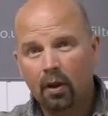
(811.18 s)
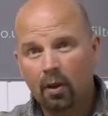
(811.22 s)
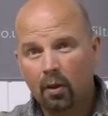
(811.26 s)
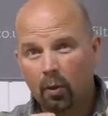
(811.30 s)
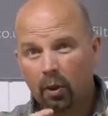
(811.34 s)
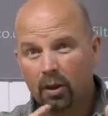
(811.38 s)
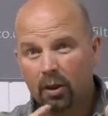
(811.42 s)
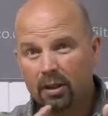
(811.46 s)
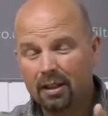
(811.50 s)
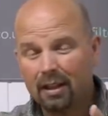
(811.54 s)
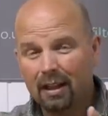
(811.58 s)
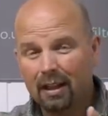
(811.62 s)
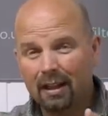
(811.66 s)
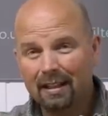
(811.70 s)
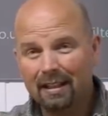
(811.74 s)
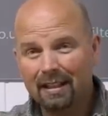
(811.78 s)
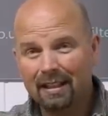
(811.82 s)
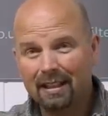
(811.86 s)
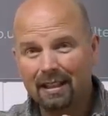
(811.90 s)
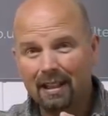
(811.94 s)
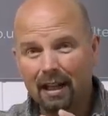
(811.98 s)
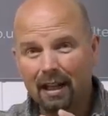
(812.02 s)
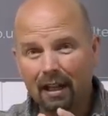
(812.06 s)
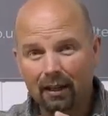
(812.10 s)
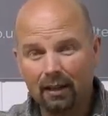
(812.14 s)
What size
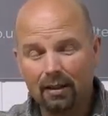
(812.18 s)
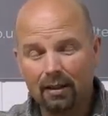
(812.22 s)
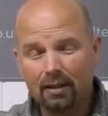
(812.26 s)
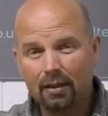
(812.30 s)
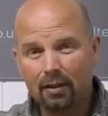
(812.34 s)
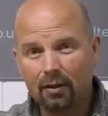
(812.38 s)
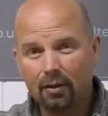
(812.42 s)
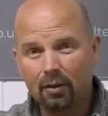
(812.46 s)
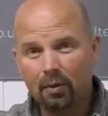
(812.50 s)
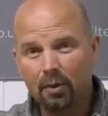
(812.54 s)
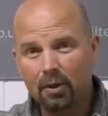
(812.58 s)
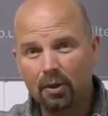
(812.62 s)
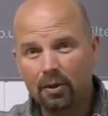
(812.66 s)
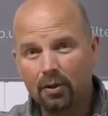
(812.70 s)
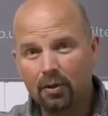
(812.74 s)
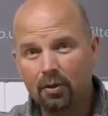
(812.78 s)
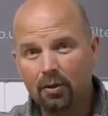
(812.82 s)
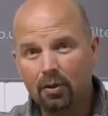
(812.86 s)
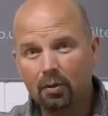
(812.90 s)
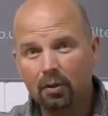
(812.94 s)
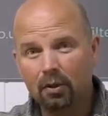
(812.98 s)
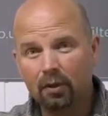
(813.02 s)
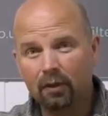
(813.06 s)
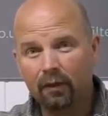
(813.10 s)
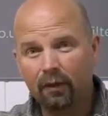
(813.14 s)
tanks they would be
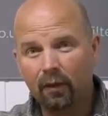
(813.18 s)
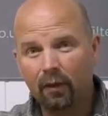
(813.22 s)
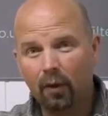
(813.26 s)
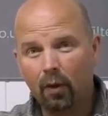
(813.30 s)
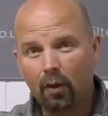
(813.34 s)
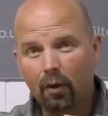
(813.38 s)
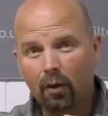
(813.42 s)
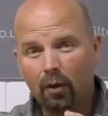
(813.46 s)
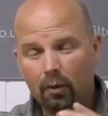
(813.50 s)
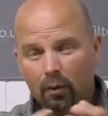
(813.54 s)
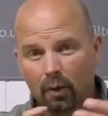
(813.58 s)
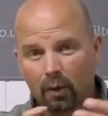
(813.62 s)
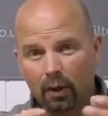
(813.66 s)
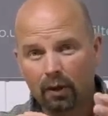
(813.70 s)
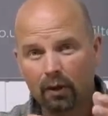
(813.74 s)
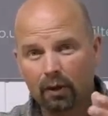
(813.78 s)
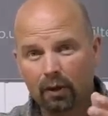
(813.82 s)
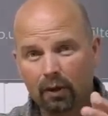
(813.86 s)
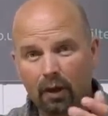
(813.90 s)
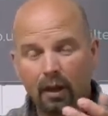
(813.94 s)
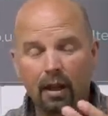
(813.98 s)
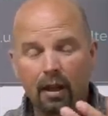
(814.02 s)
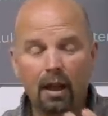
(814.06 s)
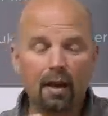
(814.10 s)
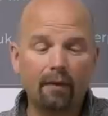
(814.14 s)
suitable for with
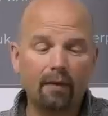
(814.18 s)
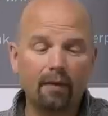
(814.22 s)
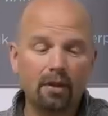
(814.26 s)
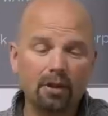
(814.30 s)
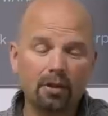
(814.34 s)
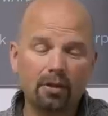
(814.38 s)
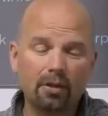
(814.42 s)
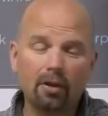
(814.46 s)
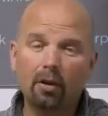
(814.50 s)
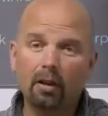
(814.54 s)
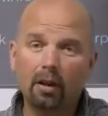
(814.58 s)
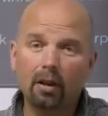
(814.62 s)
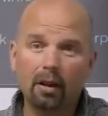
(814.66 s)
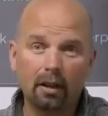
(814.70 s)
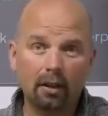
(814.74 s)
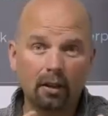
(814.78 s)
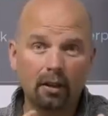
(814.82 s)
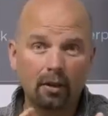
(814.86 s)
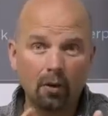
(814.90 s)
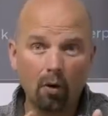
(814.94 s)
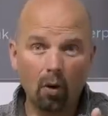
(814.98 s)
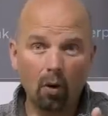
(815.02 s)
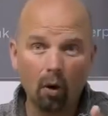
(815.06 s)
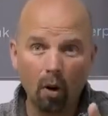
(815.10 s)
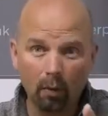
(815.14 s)
a heavy stock and a
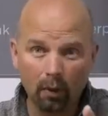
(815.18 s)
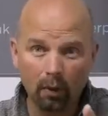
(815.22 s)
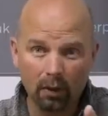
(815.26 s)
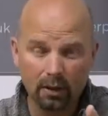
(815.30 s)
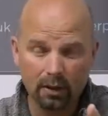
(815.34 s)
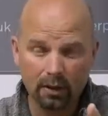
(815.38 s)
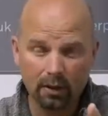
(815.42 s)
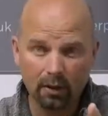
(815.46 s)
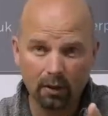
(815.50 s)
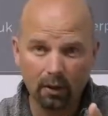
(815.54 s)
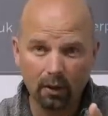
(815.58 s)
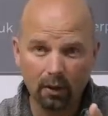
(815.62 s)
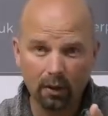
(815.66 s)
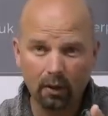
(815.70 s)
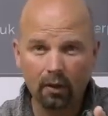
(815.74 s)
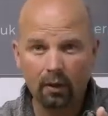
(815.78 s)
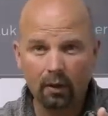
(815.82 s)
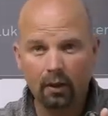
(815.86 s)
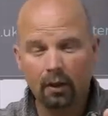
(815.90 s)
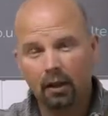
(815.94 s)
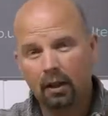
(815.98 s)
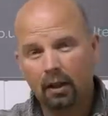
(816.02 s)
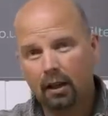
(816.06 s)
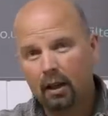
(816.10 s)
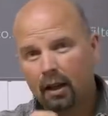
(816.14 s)
normal stock.
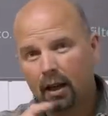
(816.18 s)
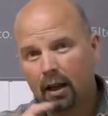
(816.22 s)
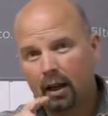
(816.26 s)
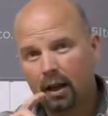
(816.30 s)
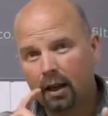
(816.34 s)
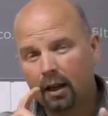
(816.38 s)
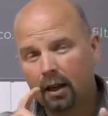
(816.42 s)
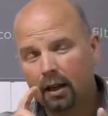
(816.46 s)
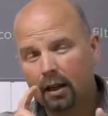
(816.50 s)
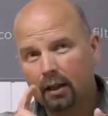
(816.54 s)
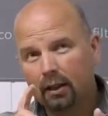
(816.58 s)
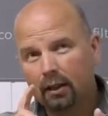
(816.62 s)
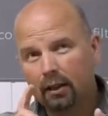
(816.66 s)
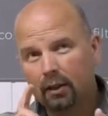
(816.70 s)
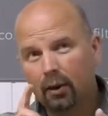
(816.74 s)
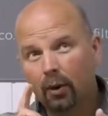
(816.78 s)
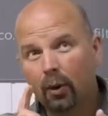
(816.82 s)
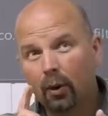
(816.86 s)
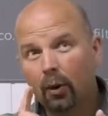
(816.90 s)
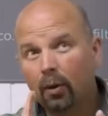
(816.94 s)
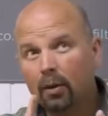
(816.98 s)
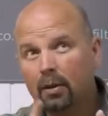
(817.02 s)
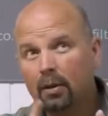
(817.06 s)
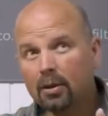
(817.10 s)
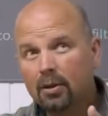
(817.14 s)
And
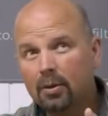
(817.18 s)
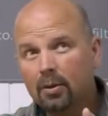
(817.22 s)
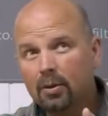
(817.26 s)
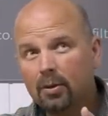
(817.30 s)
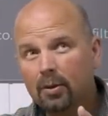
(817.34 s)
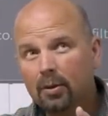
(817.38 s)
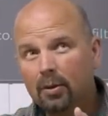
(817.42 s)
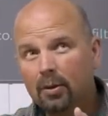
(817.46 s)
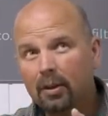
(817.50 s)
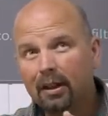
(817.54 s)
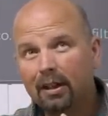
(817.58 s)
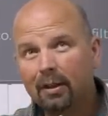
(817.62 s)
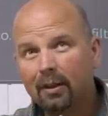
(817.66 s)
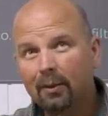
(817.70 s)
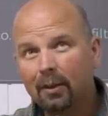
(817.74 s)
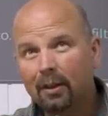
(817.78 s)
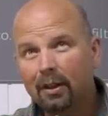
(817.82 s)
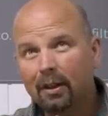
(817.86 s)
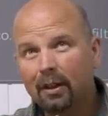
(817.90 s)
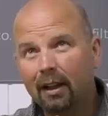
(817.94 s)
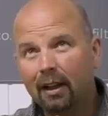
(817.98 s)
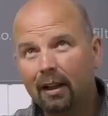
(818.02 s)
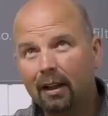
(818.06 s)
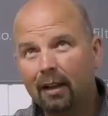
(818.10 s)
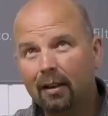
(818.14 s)
also it
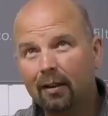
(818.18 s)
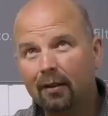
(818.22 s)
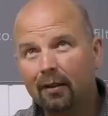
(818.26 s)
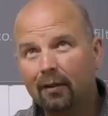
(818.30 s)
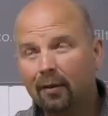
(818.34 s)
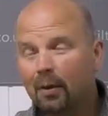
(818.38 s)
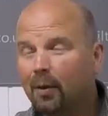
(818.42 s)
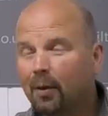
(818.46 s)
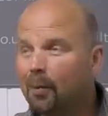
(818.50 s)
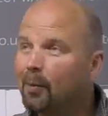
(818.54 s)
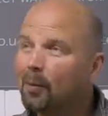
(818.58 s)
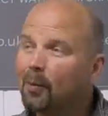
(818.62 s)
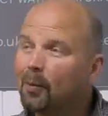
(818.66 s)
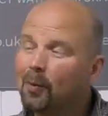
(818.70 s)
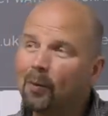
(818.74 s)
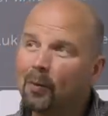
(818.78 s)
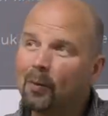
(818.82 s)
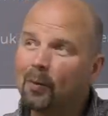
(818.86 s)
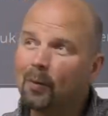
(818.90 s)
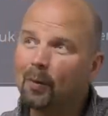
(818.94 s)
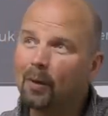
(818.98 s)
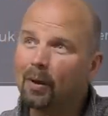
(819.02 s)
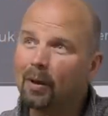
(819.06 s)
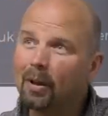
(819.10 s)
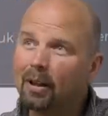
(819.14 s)
will have,
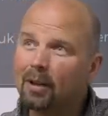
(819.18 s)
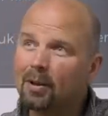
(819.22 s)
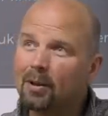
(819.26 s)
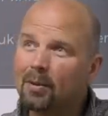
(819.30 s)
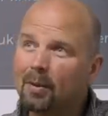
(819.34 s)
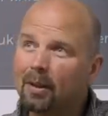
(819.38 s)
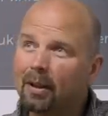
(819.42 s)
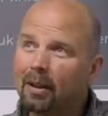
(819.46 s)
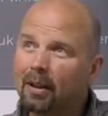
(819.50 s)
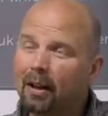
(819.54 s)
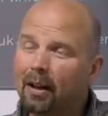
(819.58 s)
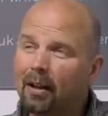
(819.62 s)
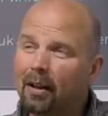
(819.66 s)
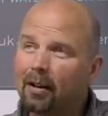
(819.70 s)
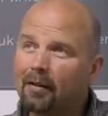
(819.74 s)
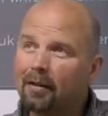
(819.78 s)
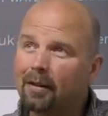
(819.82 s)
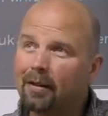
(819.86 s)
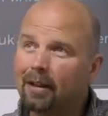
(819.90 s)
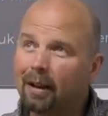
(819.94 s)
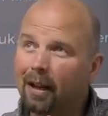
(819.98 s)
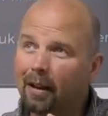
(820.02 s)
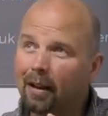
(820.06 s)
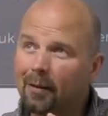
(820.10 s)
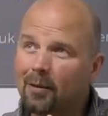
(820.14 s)
what else will it have?
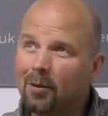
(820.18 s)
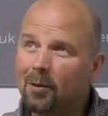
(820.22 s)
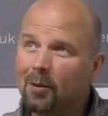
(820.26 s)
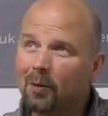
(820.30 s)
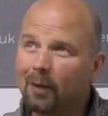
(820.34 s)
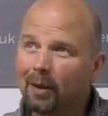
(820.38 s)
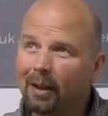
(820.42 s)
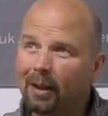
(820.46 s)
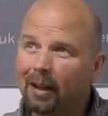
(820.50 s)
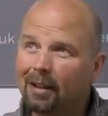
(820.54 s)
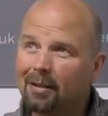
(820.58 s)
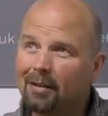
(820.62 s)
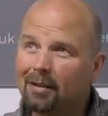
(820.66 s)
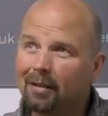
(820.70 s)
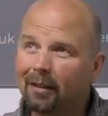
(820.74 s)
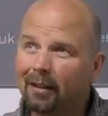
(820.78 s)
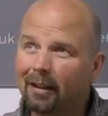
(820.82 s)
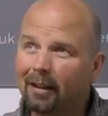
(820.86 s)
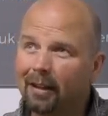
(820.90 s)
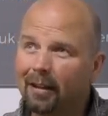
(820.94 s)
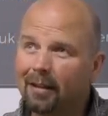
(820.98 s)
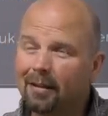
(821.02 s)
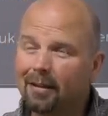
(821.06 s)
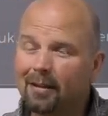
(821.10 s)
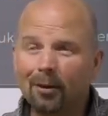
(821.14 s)
It'll have something else on
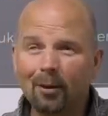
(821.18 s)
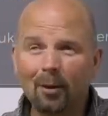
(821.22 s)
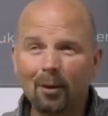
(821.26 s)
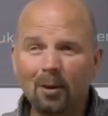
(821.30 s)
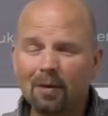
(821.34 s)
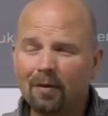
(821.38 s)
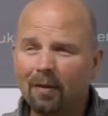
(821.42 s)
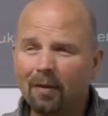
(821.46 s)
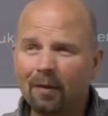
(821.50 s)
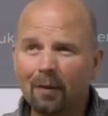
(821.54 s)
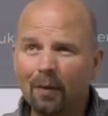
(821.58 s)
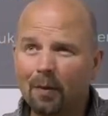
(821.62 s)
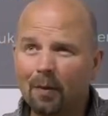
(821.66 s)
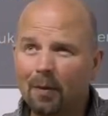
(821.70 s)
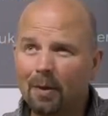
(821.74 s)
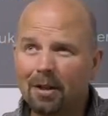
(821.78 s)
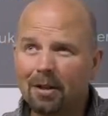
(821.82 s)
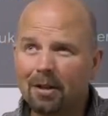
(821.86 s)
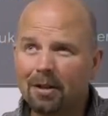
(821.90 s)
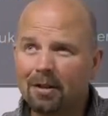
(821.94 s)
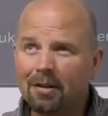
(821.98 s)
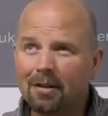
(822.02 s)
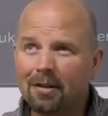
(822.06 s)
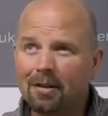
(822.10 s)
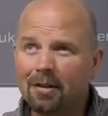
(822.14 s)
there. There's loads of
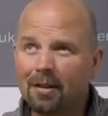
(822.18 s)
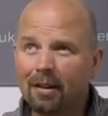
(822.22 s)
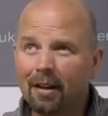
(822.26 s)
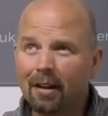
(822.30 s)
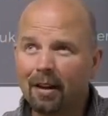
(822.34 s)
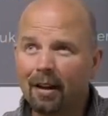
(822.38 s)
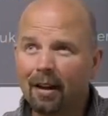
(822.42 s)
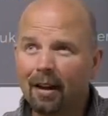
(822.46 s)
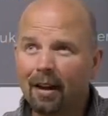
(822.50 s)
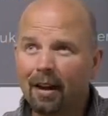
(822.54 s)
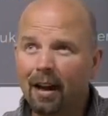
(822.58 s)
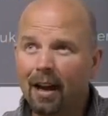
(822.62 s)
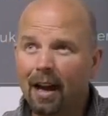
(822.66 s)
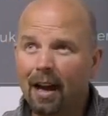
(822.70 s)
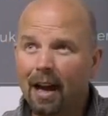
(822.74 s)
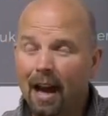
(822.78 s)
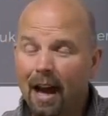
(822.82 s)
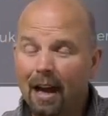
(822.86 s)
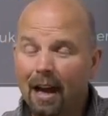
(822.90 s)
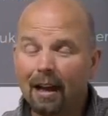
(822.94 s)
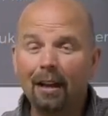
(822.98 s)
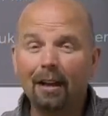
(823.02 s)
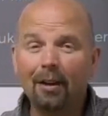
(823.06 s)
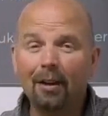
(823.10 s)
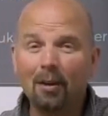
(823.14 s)
information.
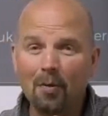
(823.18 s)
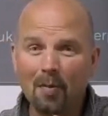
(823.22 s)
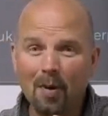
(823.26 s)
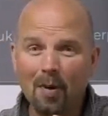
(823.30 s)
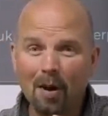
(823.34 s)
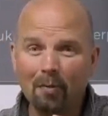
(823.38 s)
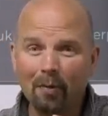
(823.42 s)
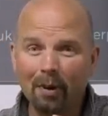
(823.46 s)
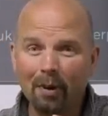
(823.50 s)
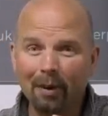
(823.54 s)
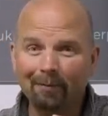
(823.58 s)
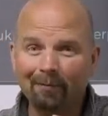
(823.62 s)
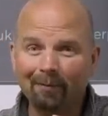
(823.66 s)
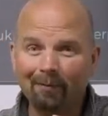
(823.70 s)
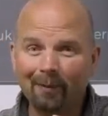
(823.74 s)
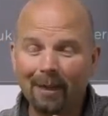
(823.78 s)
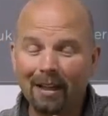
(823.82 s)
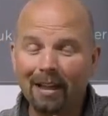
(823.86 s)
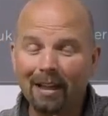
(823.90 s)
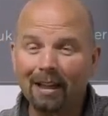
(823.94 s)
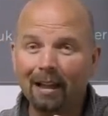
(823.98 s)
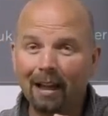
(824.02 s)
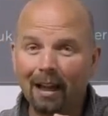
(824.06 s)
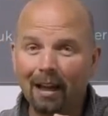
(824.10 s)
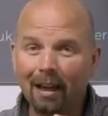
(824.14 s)
I cannot remember.
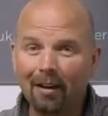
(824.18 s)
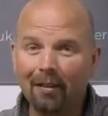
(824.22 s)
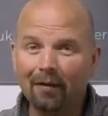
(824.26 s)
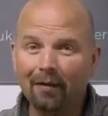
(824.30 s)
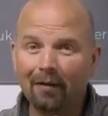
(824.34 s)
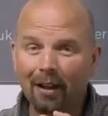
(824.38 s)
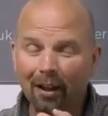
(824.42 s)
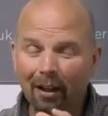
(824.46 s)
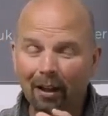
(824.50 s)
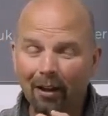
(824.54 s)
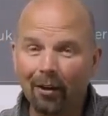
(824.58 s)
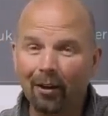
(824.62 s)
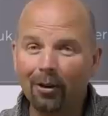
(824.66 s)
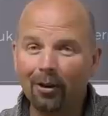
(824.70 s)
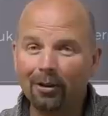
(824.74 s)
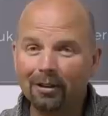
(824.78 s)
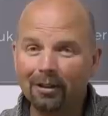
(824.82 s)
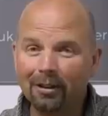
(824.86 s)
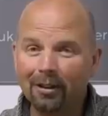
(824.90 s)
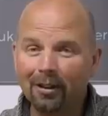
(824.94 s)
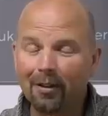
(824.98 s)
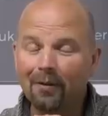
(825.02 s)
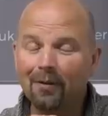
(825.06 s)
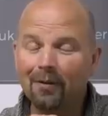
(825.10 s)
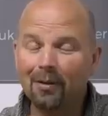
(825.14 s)
It'll have a lot
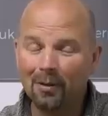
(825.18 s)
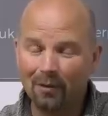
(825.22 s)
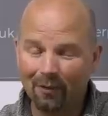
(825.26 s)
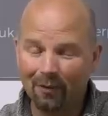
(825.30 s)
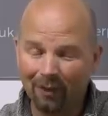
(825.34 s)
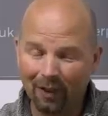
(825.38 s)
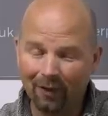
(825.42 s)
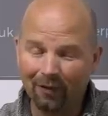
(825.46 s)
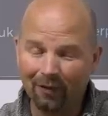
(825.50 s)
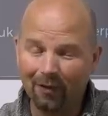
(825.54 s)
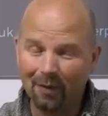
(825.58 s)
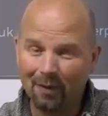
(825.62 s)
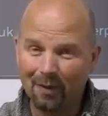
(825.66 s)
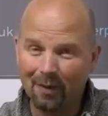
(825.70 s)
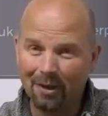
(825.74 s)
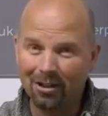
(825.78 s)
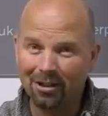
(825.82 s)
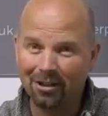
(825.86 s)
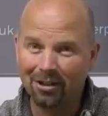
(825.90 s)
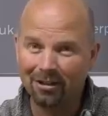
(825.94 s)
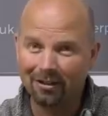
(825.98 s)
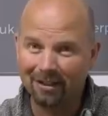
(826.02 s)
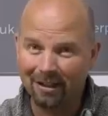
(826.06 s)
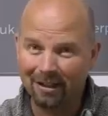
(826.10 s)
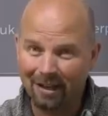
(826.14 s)
of useful
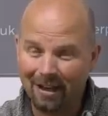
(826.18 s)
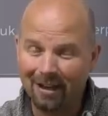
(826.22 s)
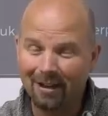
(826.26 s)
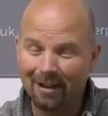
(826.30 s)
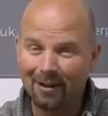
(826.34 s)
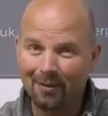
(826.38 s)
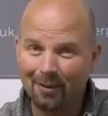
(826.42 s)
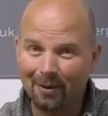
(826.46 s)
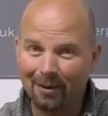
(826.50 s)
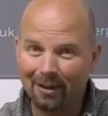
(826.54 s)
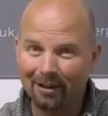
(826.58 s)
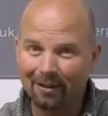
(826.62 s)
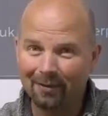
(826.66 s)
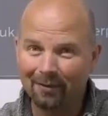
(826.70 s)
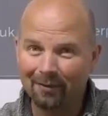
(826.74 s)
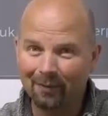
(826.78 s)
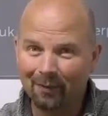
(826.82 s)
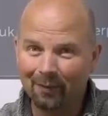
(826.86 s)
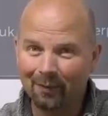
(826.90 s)
information anyway.